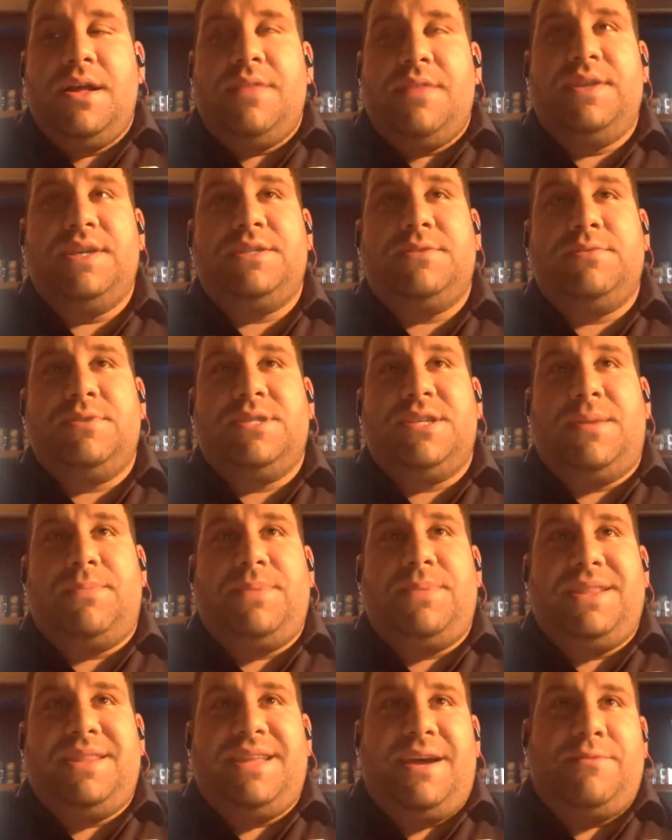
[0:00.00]
this was
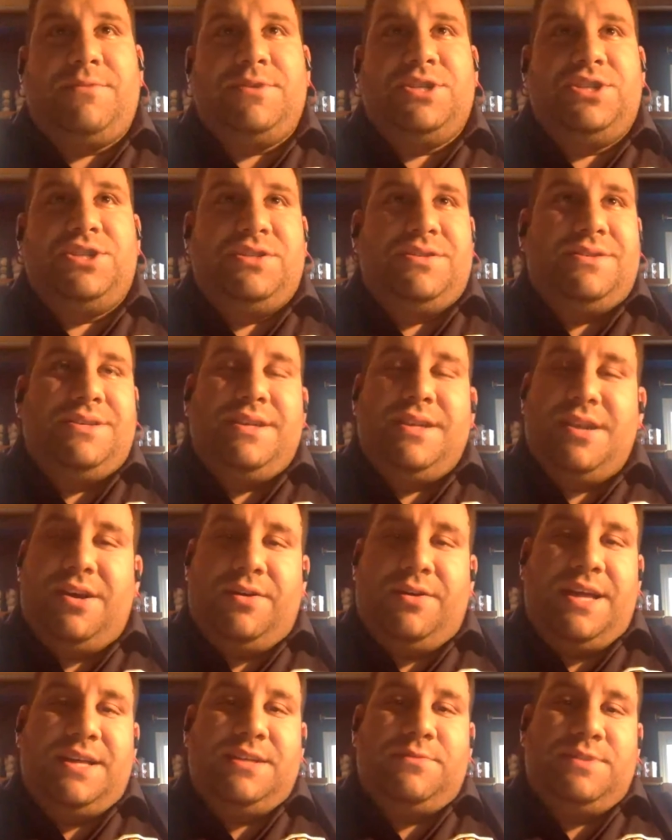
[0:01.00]
something that was,
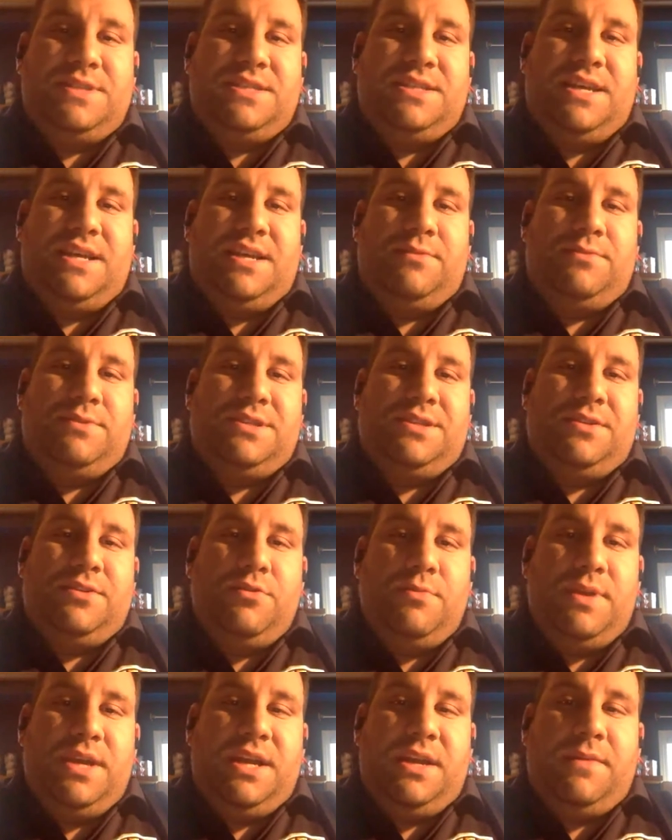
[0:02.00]
as we said, it was
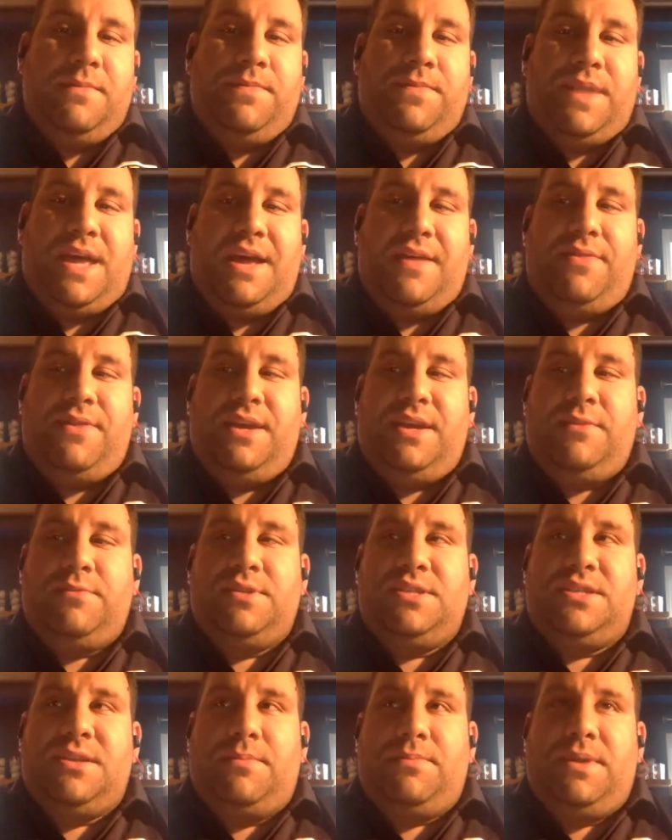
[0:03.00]
looming. I think it
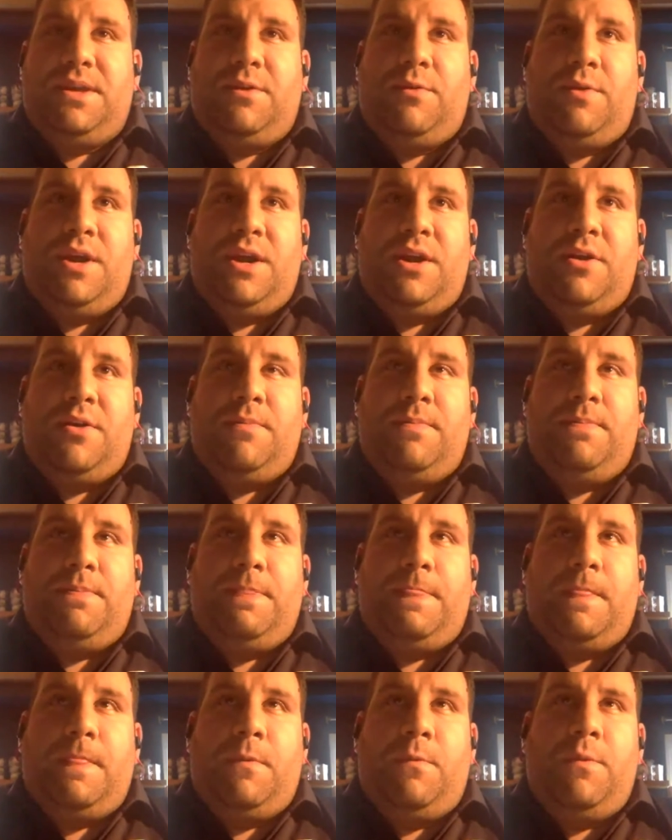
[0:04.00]
was something where
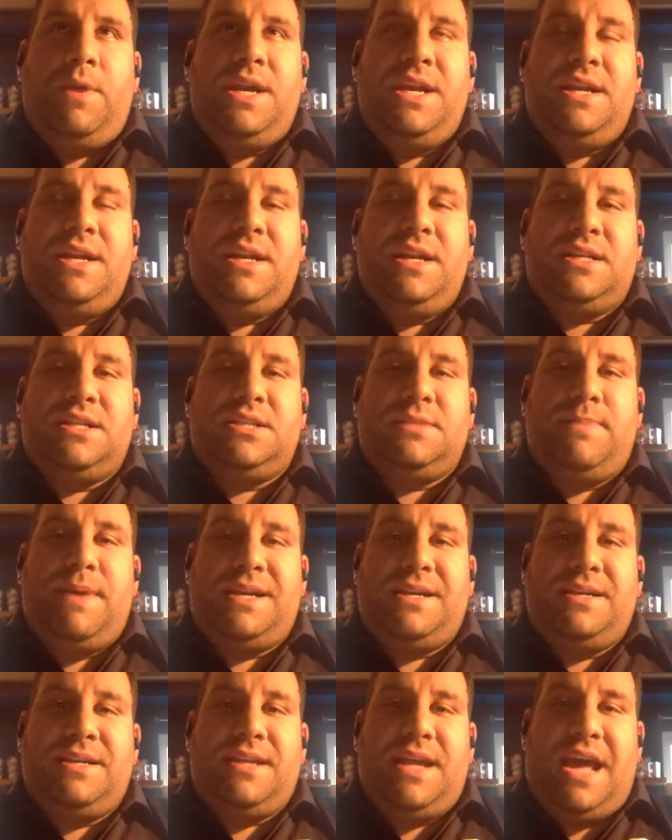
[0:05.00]
we didn't
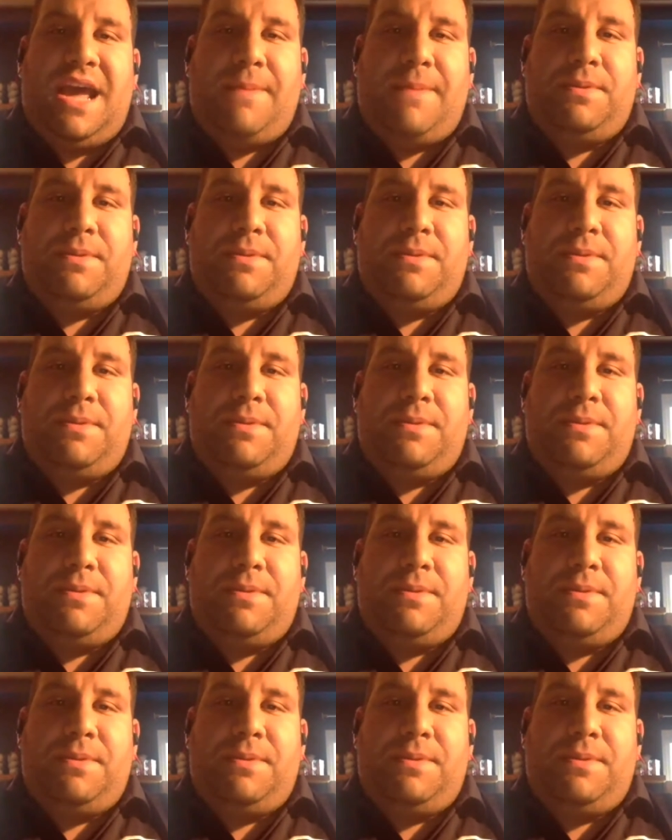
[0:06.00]
expect it to happen